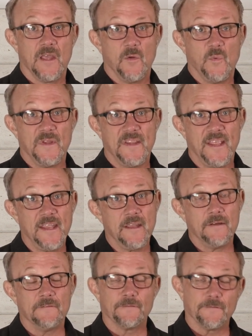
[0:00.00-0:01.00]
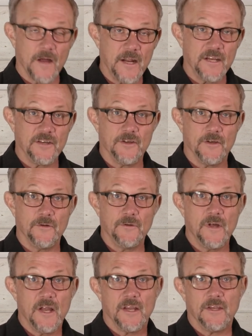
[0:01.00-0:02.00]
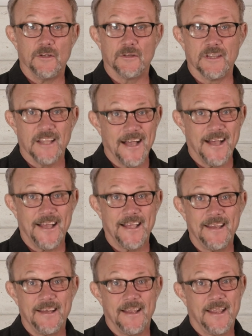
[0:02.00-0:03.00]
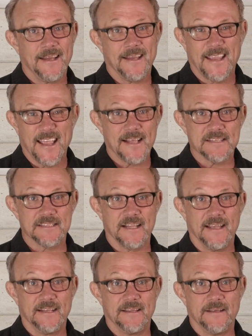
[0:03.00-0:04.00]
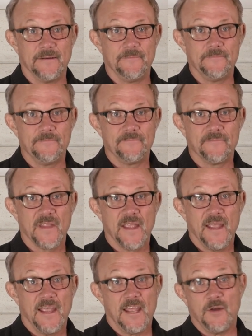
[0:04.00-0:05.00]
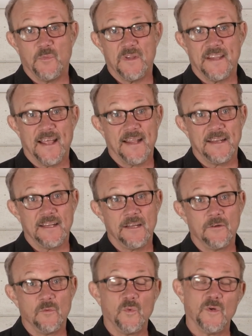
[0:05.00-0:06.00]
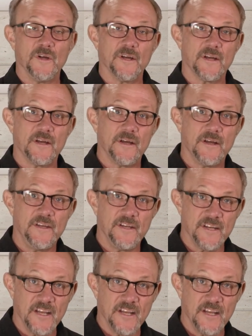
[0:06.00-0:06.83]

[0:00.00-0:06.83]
When they confronted you, you'd lie and gaslight them. And when that didn't work, you'd